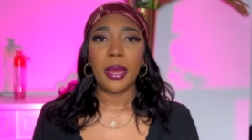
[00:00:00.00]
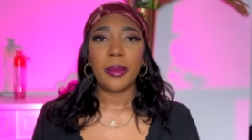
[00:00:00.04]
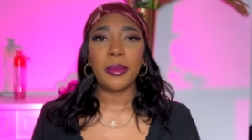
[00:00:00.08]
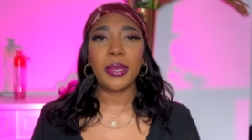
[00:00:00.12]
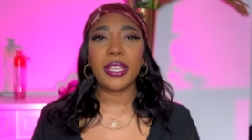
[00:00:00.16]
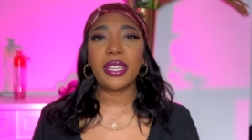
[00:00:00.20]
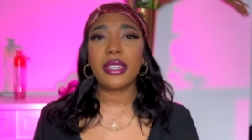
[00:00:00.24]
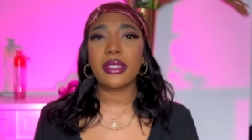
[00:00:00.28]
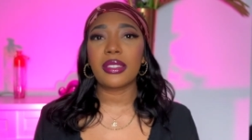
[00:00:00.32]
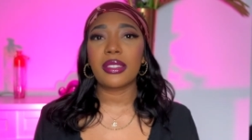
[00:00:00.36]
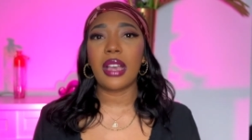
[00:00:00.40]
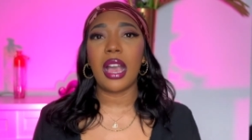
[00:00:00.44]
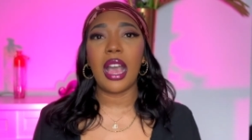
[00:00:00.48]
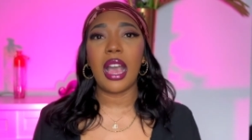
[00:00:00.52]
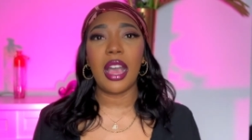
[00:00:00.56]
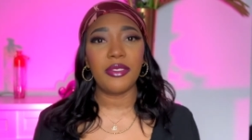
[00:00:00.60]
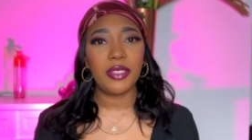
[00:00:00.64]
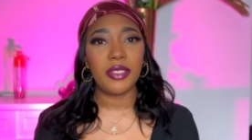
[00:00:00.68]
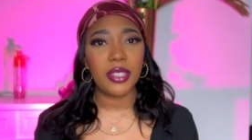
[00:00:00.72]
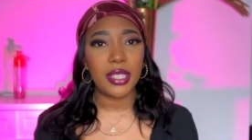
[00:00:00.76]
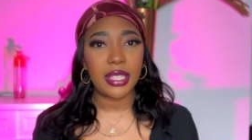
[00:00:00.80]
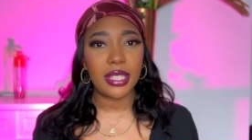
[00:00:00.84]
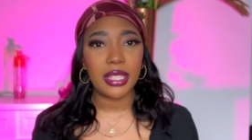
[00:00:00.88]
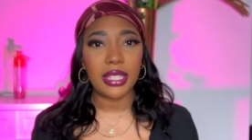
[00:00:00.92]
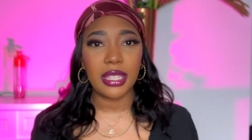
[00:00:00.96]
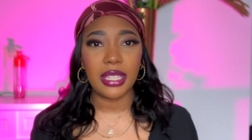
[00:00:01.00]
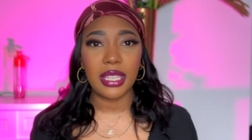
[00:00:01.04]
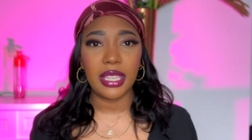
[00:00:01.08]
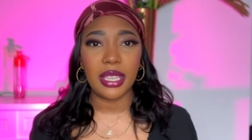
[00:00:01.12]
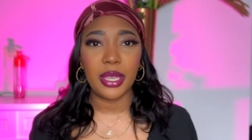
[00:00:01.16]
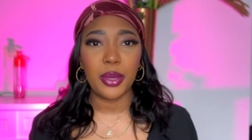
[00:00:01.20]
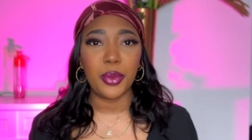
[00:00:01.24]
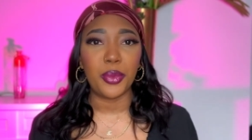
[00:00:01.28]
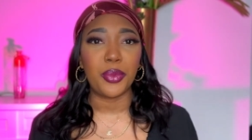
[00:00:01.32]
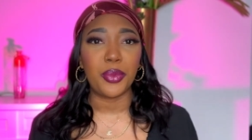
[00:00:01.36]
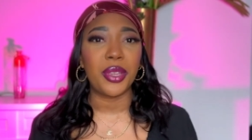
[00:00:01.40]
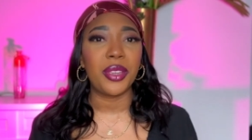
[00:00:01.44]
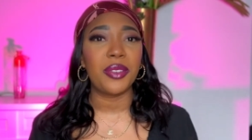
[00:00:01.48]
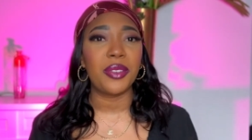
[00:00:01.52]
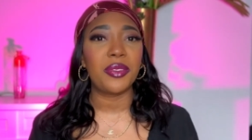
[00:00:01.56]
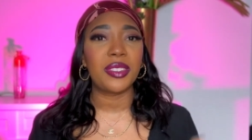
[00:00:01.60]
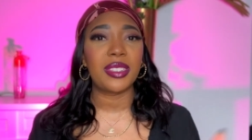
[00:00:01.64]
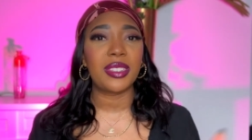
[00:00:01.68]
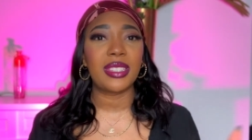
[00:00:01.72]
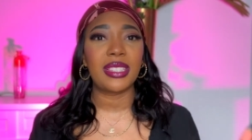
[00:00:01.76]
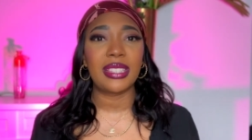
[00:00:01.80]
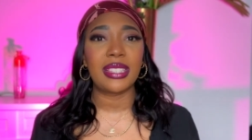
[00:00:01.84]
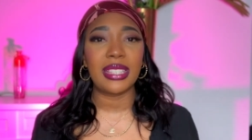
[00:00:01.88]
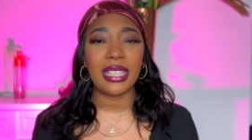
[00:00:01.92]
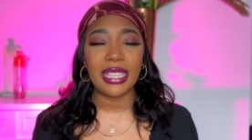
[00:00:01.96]
Because obviously, we've
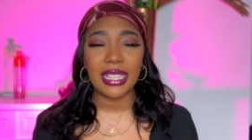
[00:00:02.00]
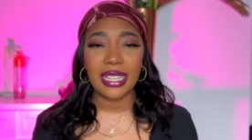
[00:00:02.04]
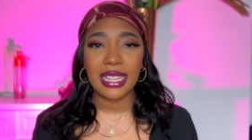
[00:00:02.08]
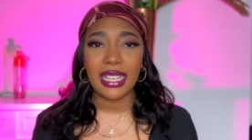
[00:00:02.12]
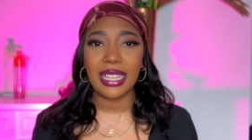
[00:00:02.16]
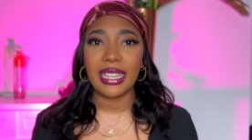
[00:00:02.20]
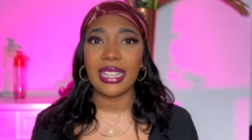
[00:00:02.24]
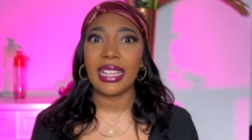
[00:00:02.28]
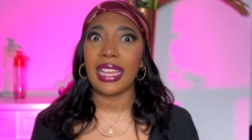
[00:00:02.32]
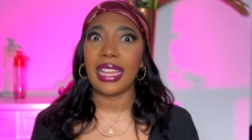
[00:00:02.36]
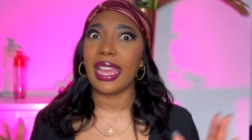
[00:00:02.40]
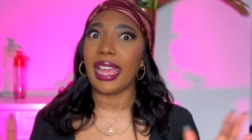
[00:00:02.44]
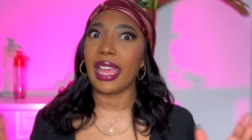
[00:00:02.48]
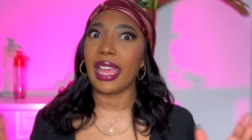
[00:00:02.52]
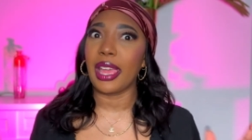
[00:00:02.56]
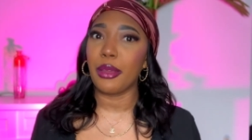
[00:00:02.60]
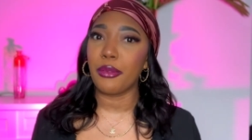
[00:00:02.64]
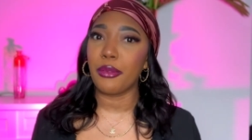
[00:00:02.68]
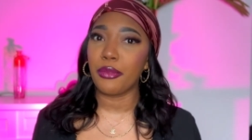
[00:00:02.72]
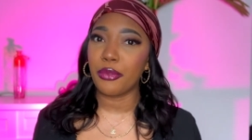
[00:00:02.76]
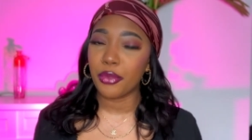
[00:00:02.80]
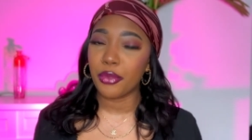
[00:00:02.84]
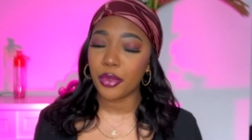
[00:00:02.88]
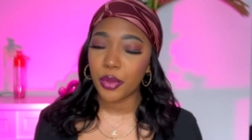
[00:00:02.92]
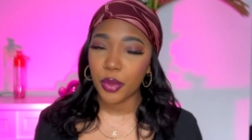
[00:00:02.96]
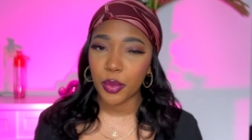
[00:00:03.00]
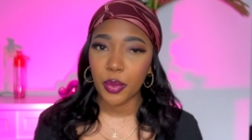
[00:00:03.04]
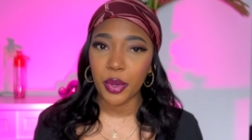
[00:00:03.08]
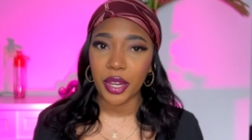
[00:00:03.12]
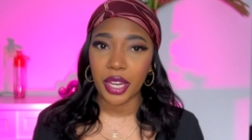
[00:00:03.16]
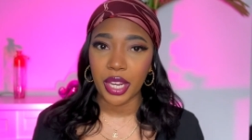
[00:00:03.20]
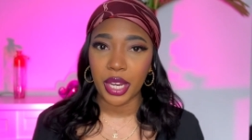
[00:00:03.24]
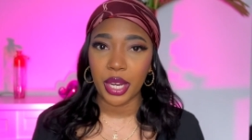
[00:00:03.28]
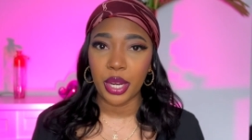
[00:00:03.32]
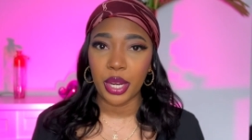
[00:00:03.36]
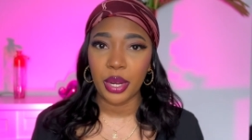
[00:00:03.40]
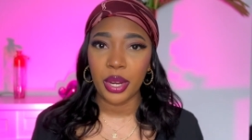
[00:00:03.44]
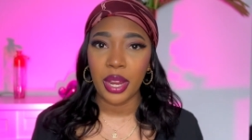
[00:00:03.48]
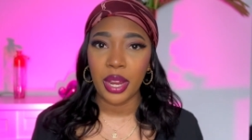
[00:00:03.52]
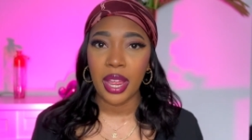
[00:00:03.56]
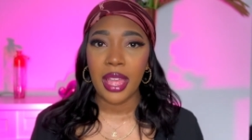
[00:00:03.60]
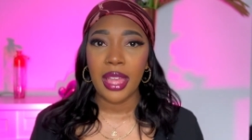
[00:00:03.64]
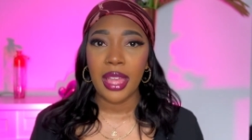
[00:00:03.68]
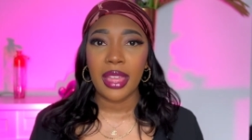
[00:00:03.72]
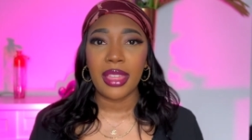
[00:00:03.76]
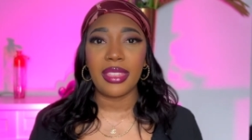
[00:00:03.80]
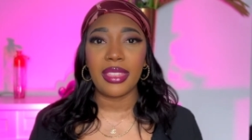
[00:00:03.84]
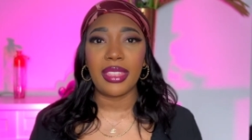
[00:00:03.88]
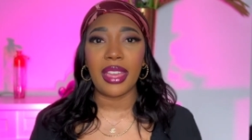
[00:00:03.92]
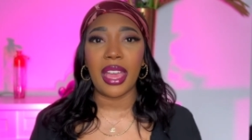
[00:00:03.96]
seen it everywhere
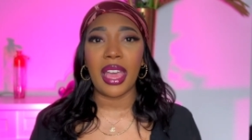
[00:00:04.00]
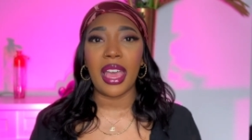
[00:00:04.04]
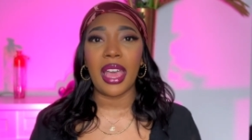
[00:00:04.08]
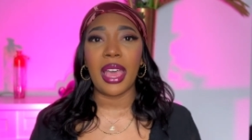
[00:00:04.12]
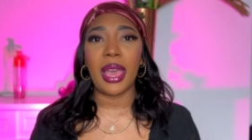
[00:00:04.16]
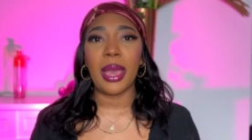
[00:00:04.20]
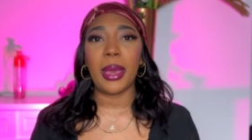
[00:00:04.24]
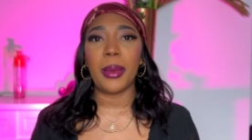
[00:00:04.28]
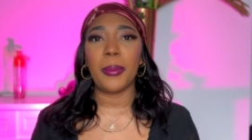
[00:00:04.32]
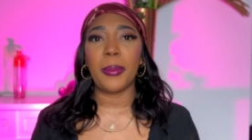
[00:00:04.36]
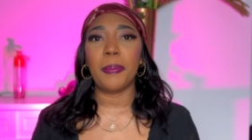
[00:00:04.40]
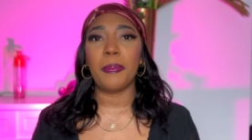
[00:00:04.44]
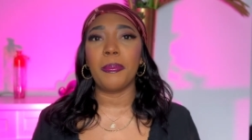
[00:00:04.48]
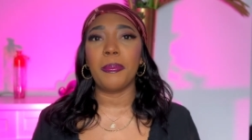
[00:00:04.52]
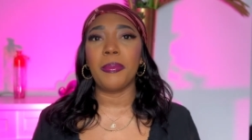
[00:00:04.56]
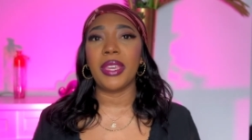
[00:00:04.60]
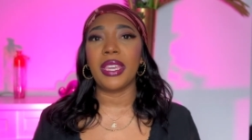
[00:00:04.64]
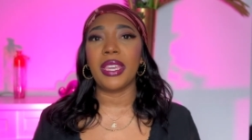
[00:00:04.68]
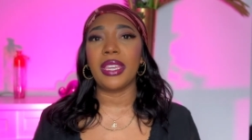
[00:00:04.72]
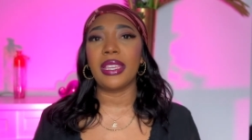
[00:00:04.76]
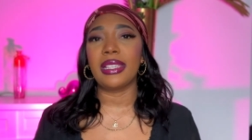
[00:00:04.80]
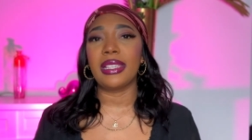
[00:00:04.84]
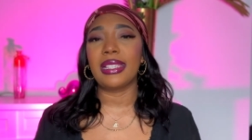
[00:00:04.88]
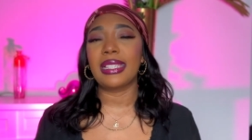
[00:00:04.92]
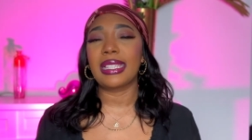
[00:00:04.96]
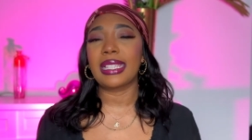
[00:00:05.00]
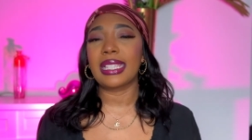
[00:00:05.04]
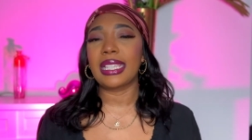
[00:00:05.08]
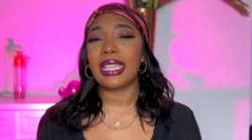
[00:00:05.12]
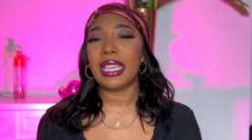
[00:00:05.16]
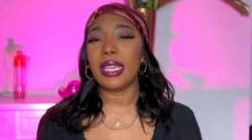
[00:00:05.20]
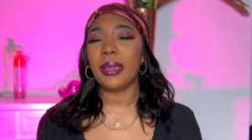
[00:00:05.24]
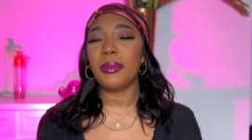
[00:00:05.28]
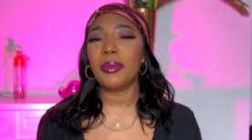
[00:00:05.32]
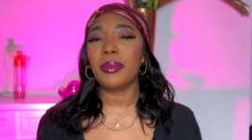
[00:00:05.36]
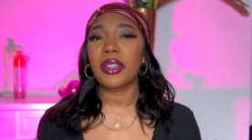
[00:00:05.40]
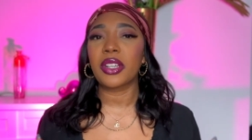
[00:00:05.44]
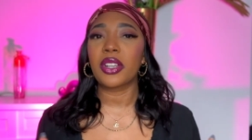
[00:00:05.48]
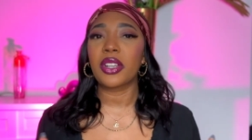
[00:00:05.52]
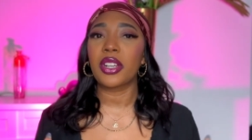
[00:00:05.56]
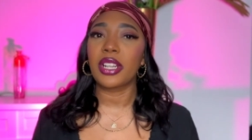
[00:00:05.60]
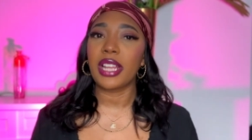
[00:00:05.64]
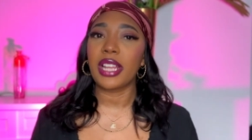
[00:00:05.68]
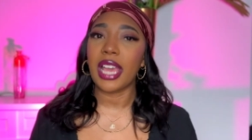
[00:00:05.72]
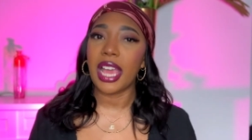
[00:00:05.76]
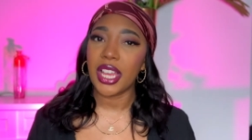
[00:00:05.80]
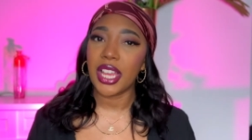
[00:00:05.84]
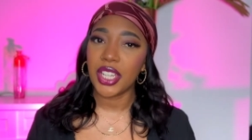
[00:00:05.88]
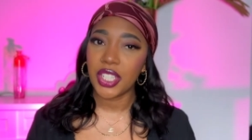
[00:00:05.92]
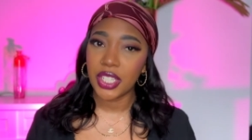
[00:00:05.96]
that Miss Kim
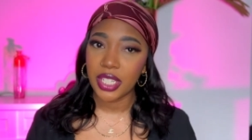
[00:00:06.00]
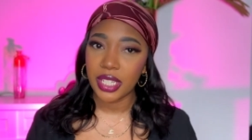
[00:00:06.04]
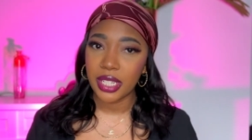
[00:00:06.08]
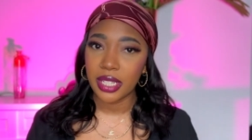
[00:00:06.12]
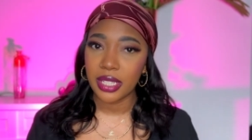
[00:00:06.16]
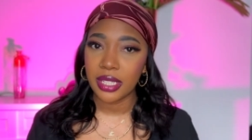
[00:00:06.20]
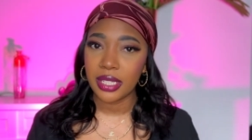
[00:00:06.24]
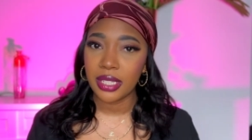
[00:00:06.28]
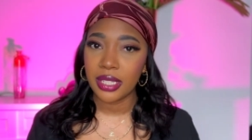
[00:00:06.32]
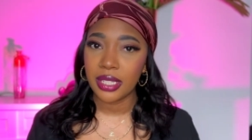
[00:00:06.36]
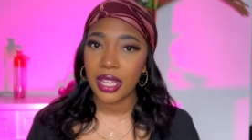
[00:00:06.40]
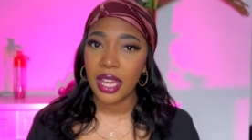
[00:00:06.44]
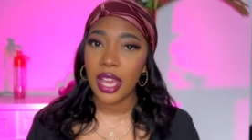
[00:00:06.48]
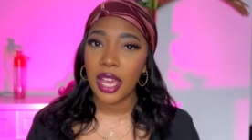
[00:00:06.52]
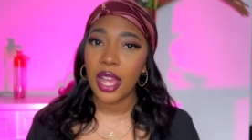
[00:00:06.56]
Kardashian